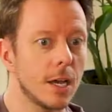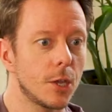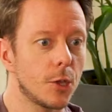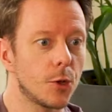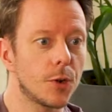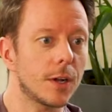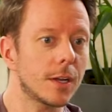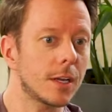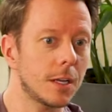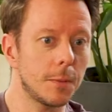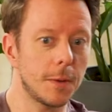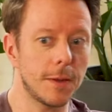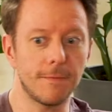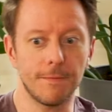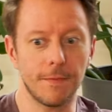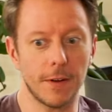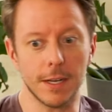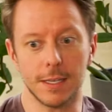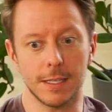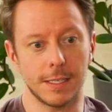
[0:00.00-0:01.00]
you're not going to be
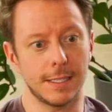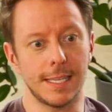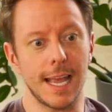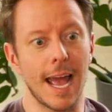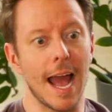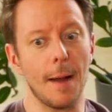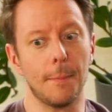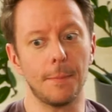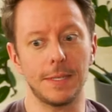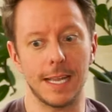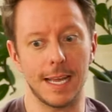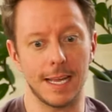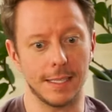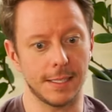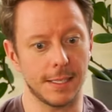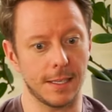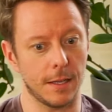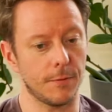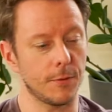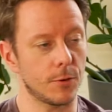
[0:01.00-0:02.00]
tap
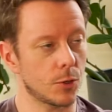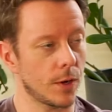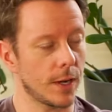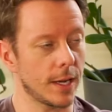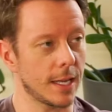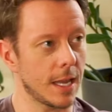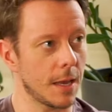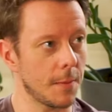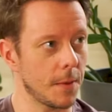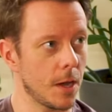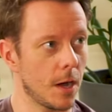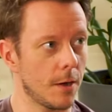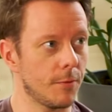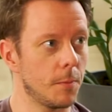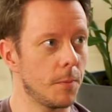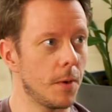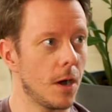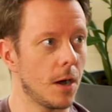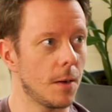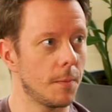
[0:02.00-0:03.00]
dancing if you're trying to get me off a
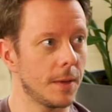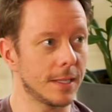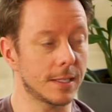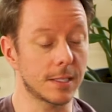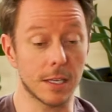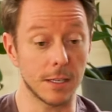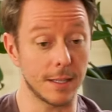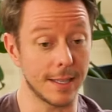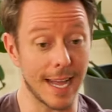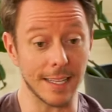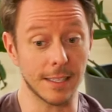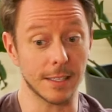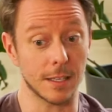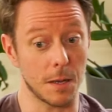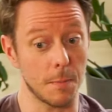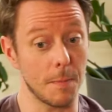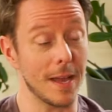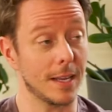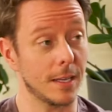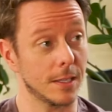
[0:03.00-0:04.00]
bomb. That's going to
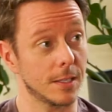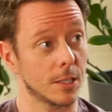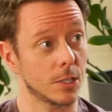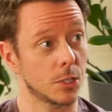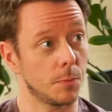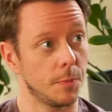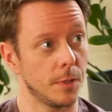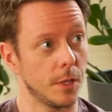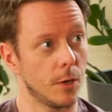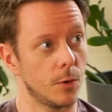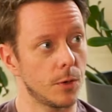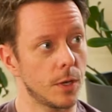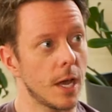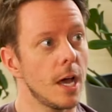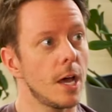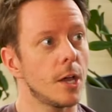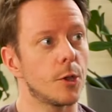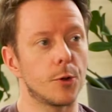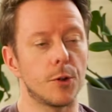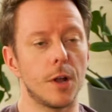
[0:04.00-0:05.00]
make us explode.
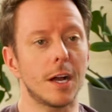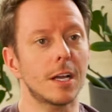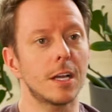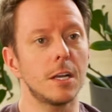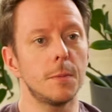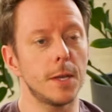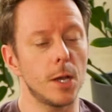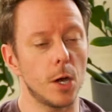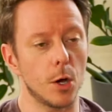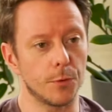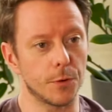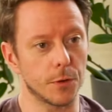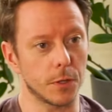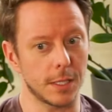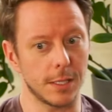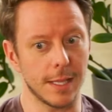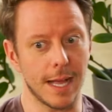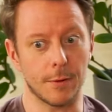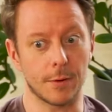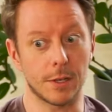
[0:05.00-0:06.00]
Yeah. You're not going to be overly
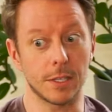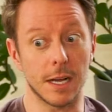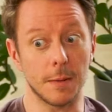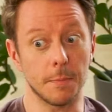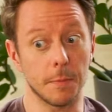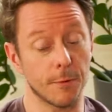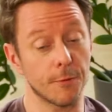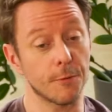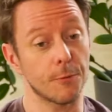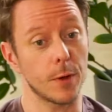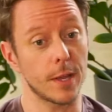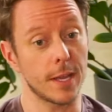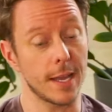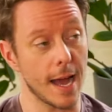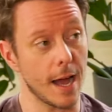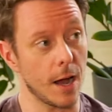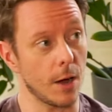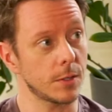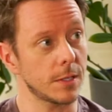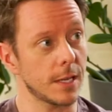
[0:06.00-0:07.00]
loud because I'm going to freak
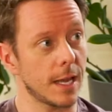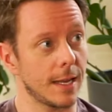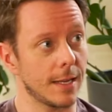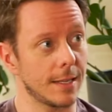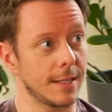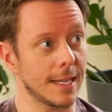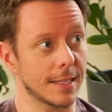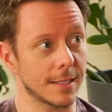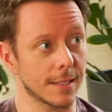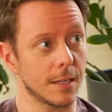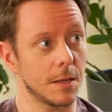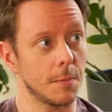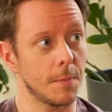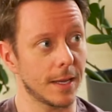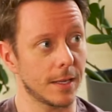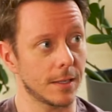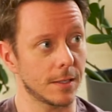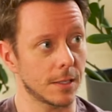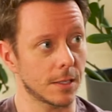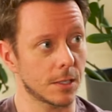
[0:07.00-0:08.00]
out, and that's going to
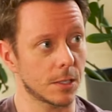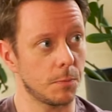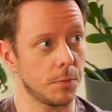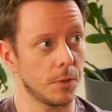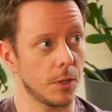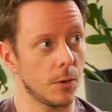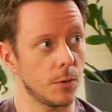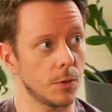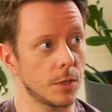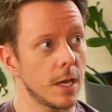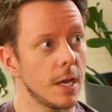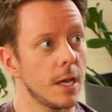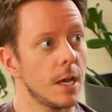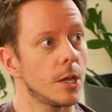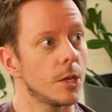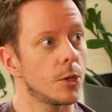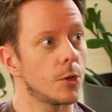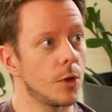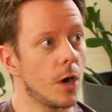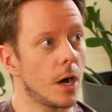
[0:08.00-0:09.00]
make us explode.
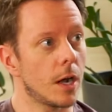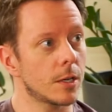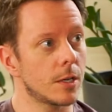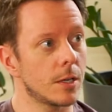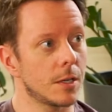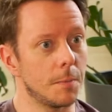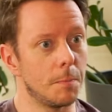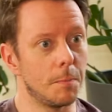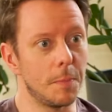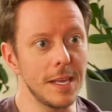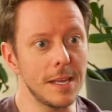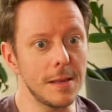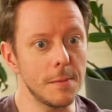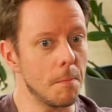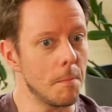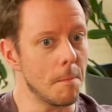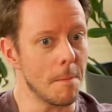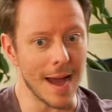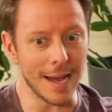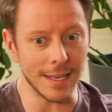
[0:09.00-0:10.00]
You're not going to be
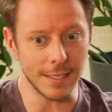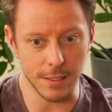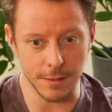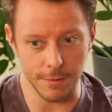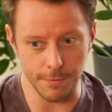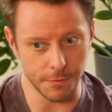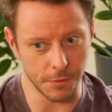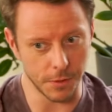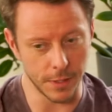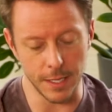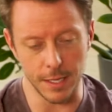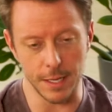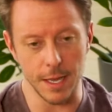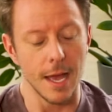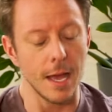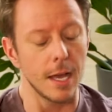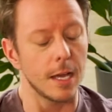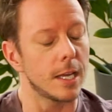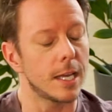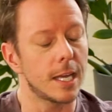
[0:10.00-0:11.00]
massively,
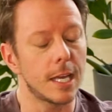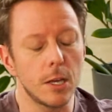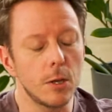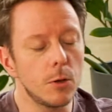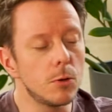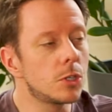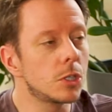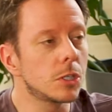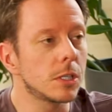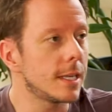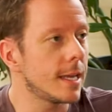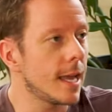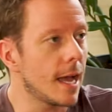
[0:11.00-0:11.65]
hugely